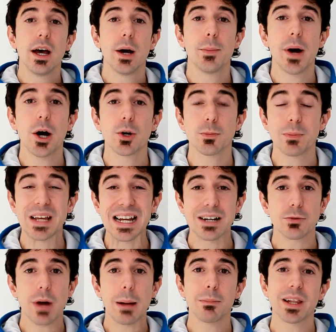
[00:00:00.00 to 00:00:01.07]
about me
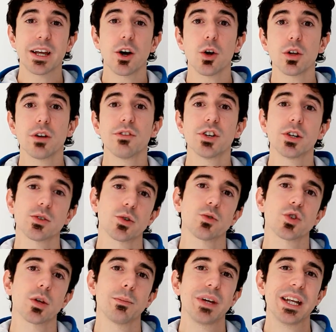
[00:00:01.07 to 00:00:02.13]
rambling all over your
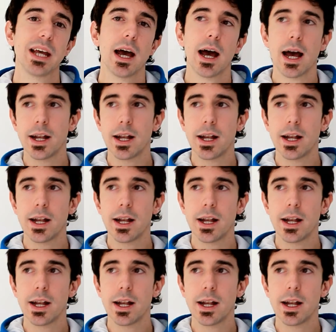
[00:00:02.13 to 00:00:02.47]
social media